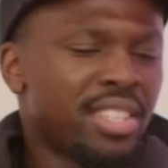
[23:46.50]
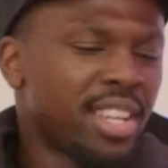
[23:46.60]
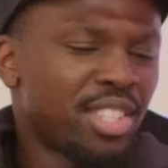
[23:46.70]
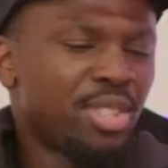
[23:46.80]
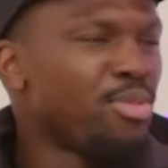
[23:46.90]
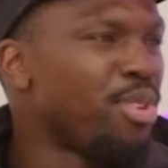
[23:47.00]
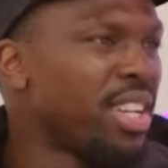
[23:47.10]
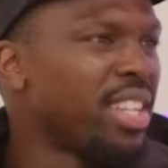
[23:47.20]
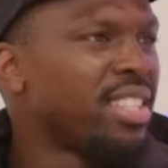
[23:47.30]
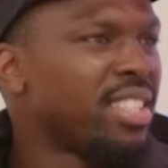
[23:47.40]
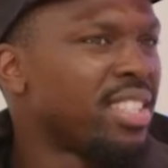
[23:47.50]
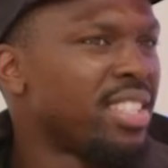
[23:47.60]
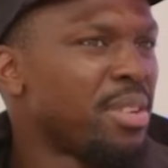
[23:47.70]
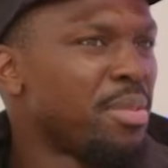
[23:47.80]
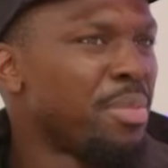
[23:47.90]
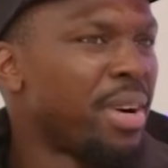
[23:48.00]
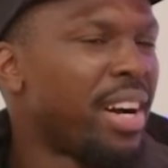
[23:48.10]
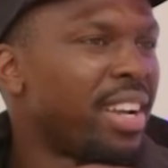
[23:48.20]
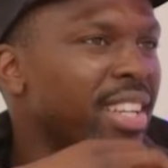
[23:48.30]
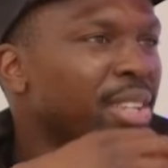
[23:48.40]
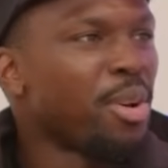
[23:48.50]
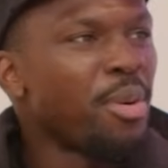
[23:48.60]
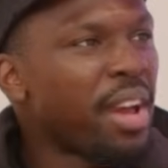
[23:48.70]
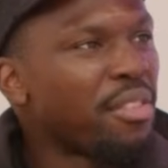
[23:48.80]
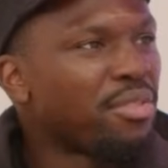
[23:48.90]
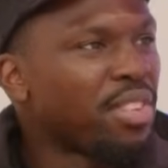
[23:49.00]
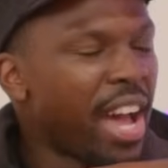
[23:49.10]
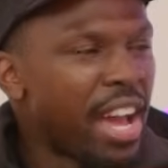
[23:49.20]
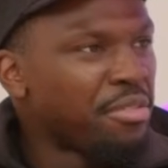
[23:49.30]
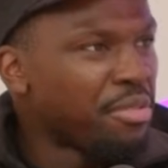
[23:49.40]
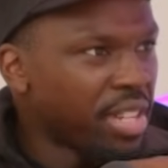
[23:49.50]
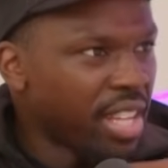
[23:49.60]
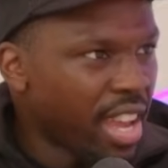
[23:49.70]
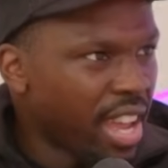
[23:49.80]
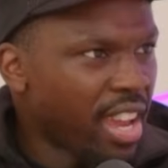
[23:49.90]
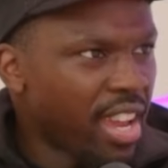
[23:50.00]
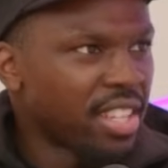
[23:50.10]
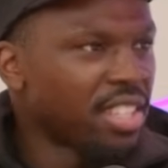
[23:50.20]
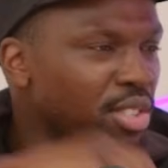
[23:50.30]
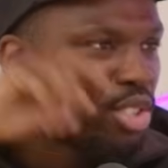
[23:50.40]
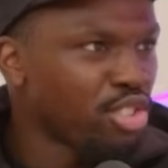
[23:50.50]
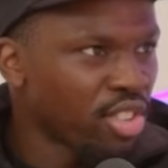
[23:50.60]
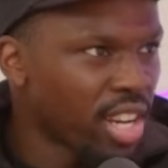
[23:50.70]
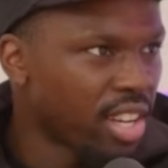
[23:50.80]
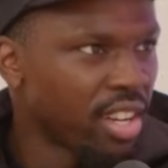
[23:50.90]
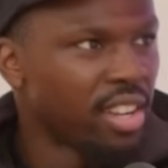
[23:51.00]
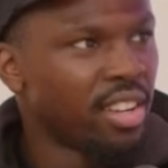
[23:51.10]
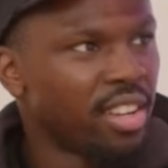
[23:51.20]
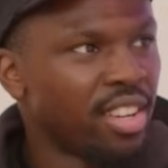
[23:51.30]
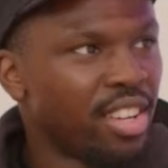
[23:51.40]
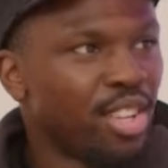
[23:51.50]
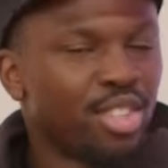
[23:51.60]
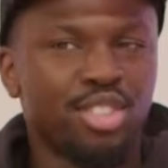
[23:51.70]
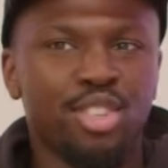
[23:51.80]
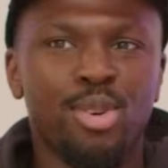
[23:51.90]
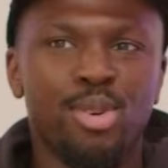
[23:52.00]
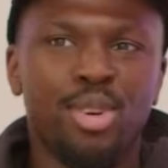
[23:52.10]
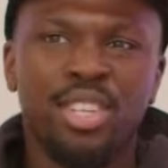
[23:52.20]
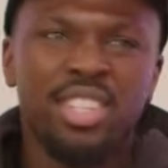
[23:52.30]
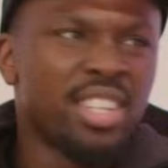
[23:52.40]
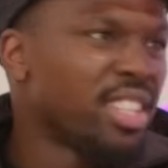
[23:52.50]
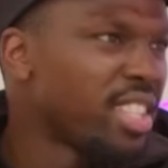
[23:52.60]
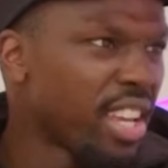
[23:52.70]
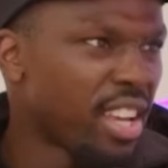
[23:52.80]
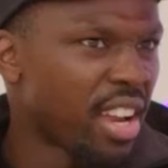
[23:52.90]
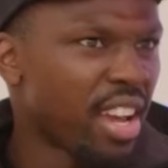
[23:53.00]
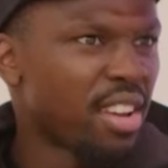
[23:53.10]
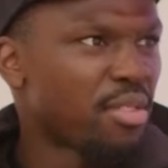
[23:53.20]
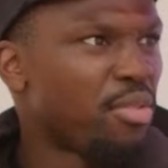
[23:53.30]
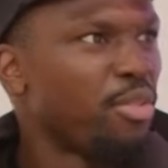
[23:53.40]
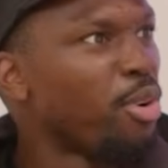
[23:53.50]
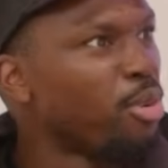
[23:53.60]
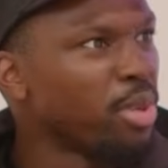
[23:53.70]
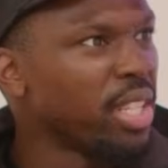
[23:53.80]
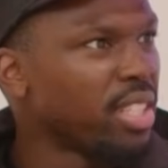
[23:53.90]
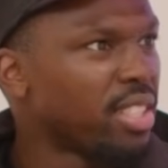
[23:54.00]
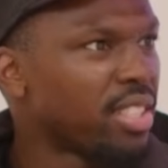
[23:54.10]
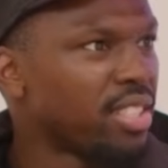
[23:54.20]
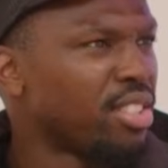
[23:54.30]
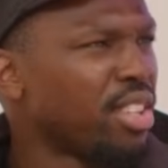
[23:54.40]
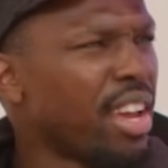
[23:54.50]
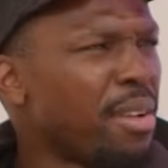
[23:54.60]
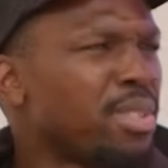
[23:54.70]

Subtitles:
that she wanted, but they don't have the ivory hair. It's in Australia. So it's going to take like 4 weeks to